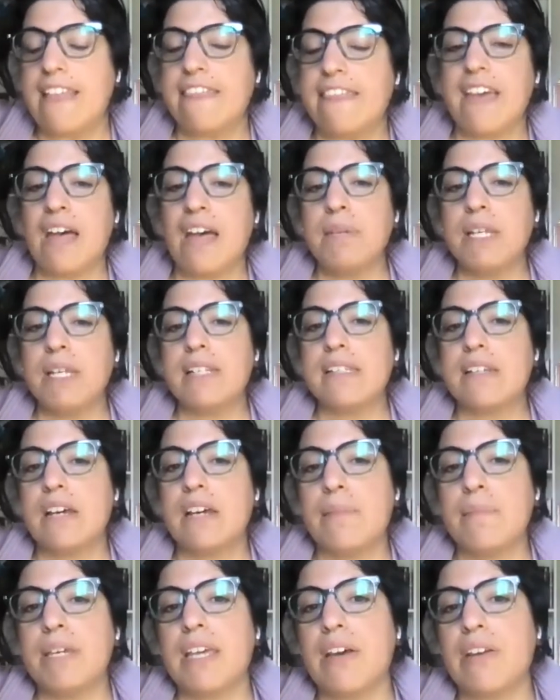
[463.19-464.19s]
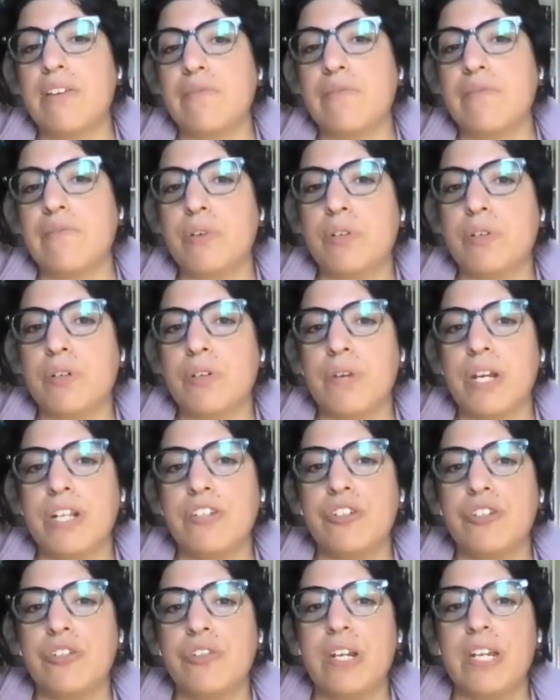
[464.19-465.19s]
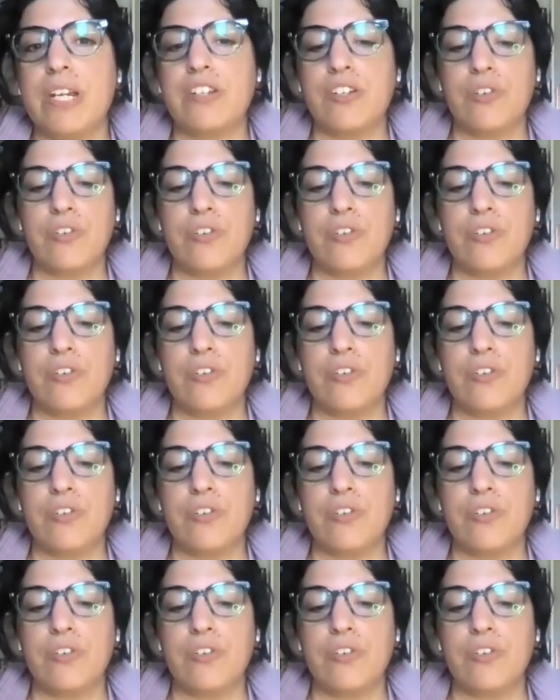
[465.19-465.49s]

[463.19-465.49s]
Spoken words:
That means coming out of Mercury retrograde,